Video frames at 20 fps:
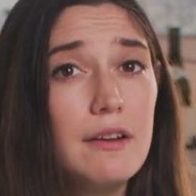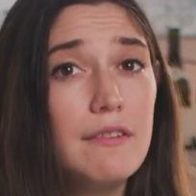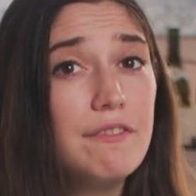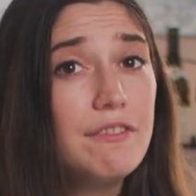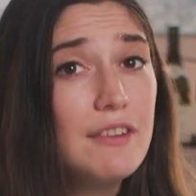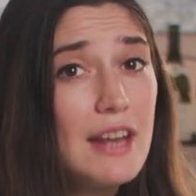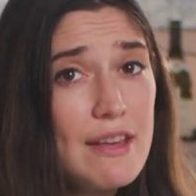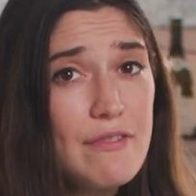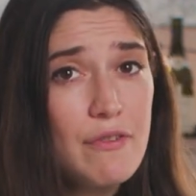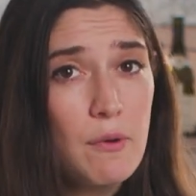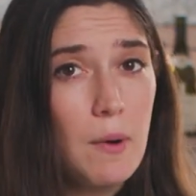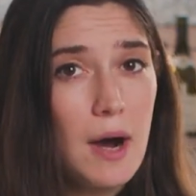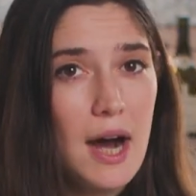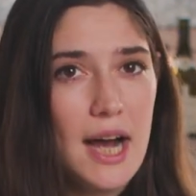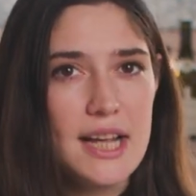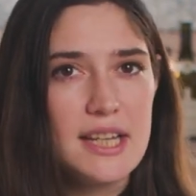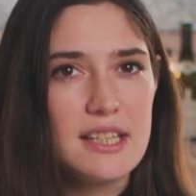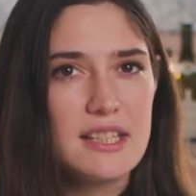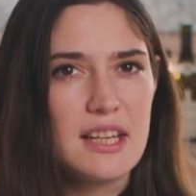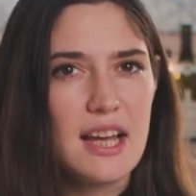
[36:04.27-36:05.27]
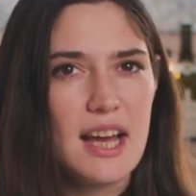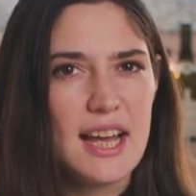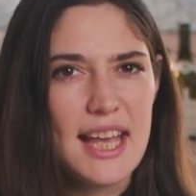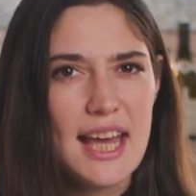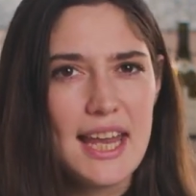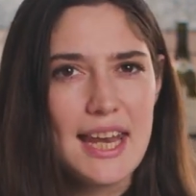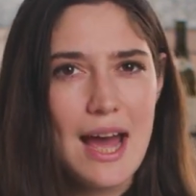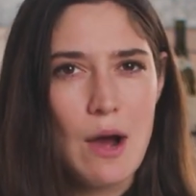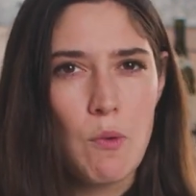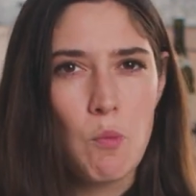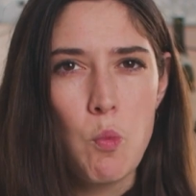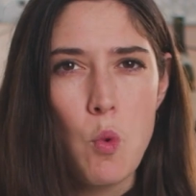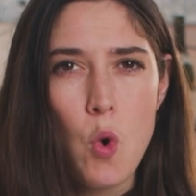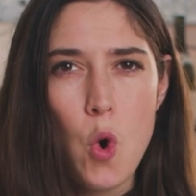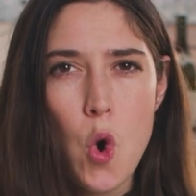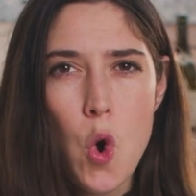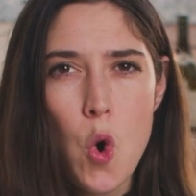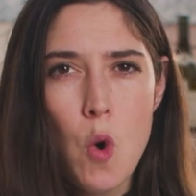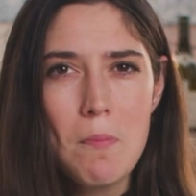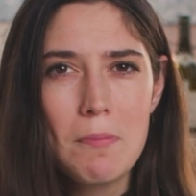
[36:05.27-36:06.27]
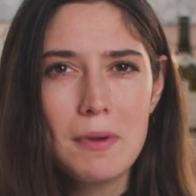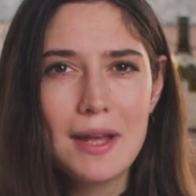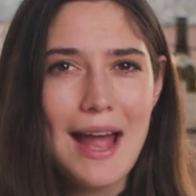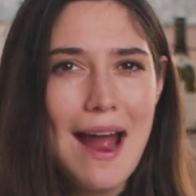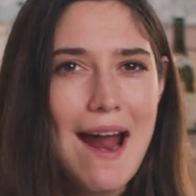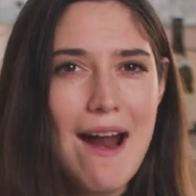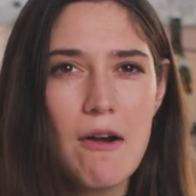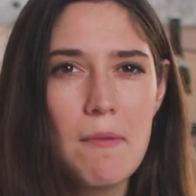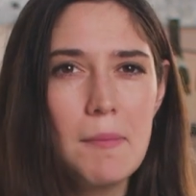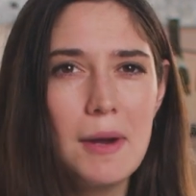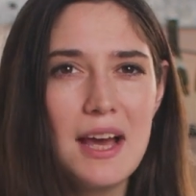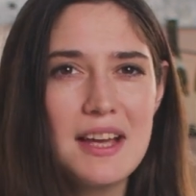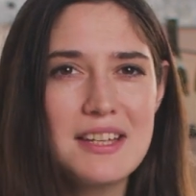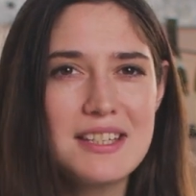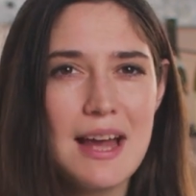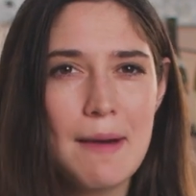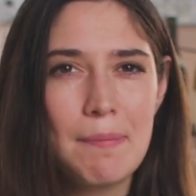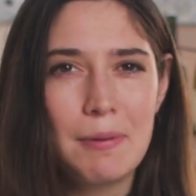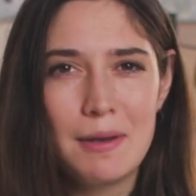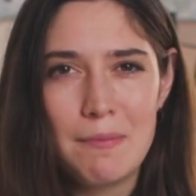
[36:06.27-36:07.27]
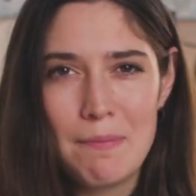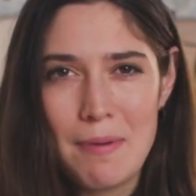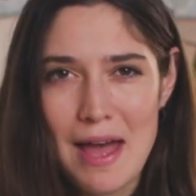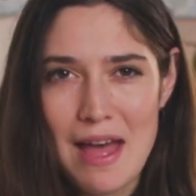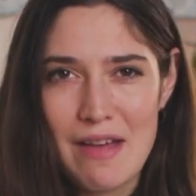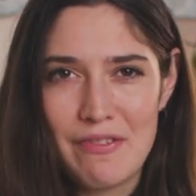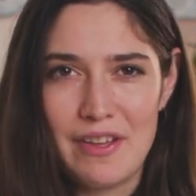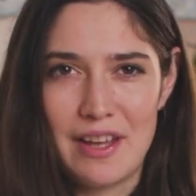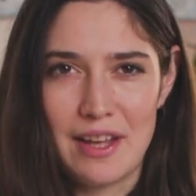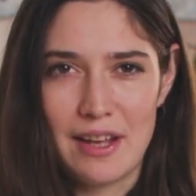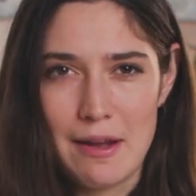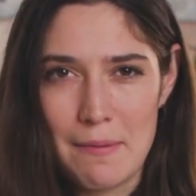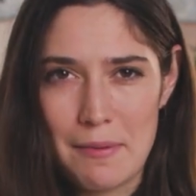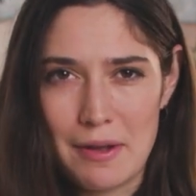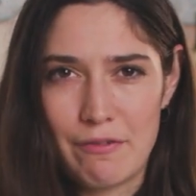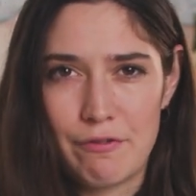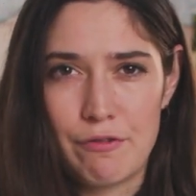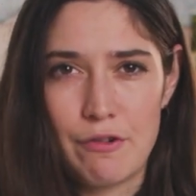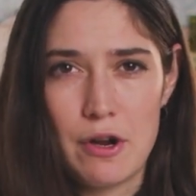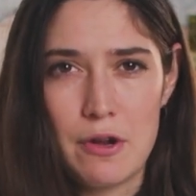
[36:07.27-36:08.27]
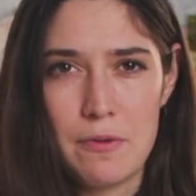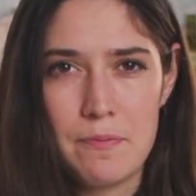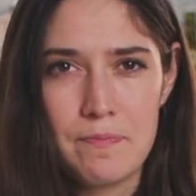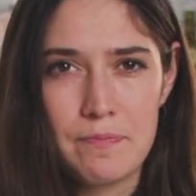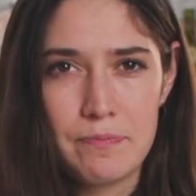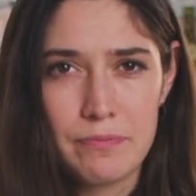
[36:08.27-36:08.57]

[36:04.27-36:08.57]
Flavour-wise, I get that warm, caramelised apple and pear thing coming through.